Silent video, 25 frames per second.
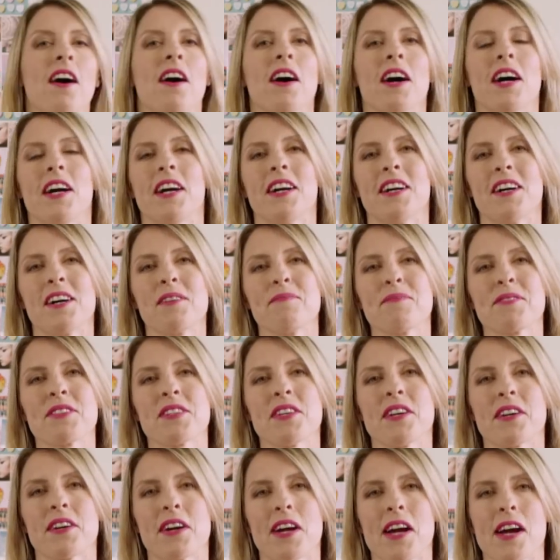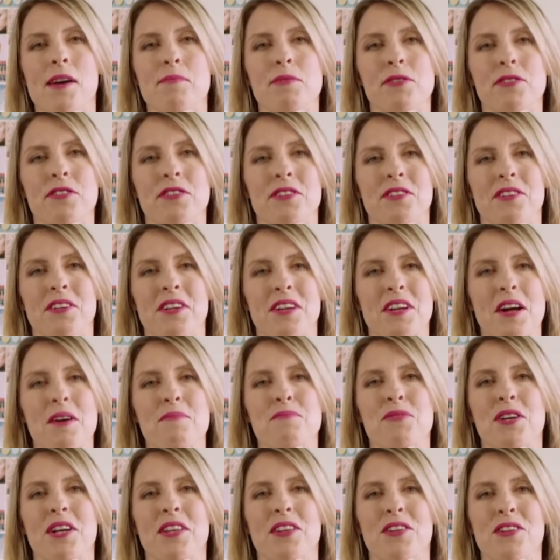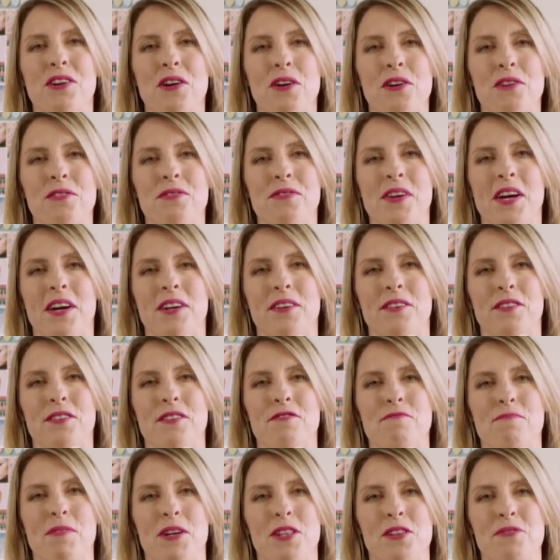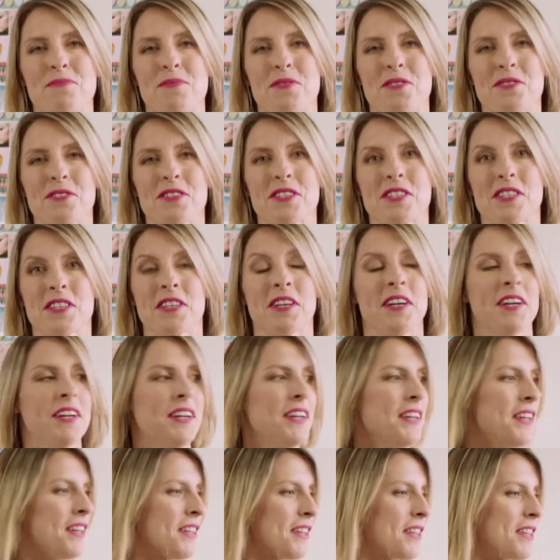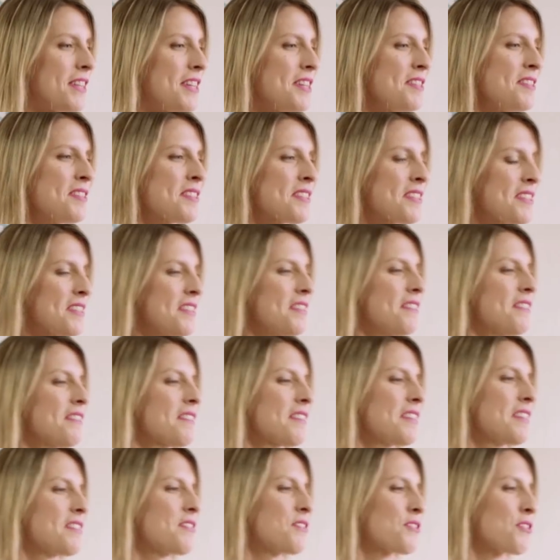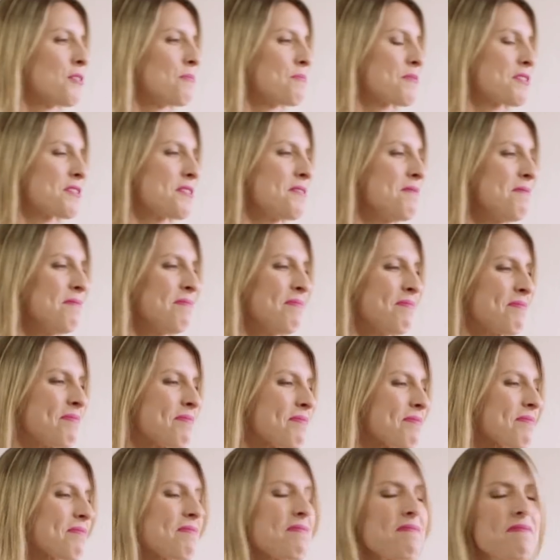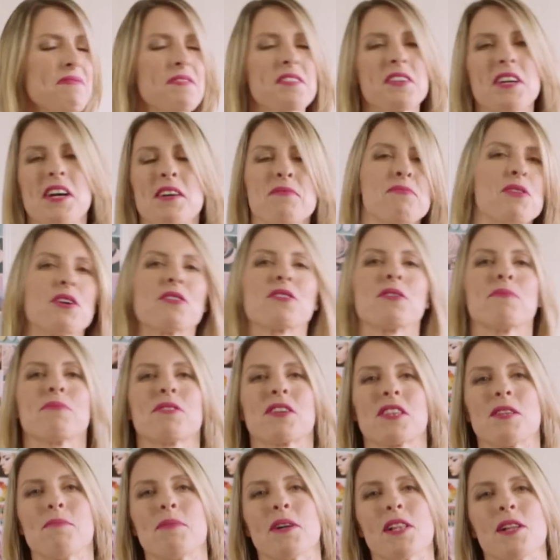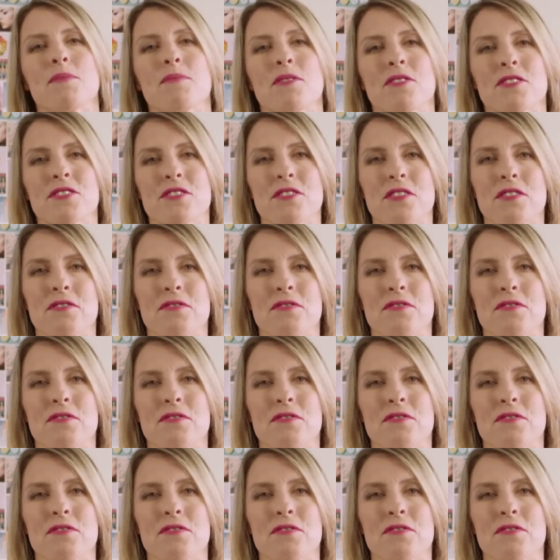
Hi, I'm Sarah Hamilton and I'm one of the co-founders of Bellabox. This is Thompson and welcome to the Bellabox